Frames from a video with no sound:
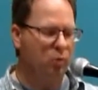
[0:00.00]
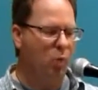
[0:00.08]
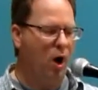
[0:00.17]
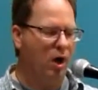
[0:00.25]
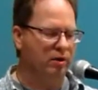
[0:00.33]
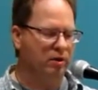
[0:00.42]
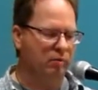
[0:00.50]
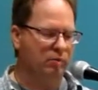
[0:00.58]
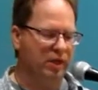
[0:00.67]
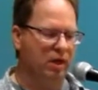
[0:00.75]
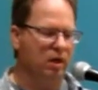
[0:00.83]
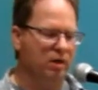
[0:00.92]
wander
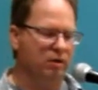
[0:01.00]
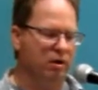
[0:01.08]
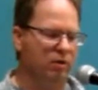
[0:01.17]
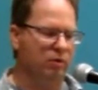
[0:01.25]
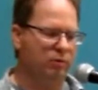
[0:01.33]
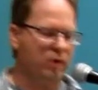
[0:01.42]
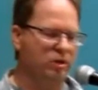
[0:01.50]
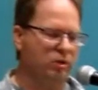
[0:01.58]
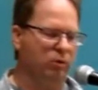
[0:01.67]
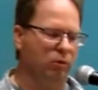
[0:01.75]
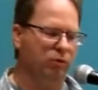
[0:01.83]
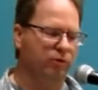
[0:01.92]
beyond our
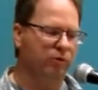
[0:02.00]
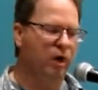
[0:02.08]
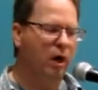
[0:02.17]
thresholds,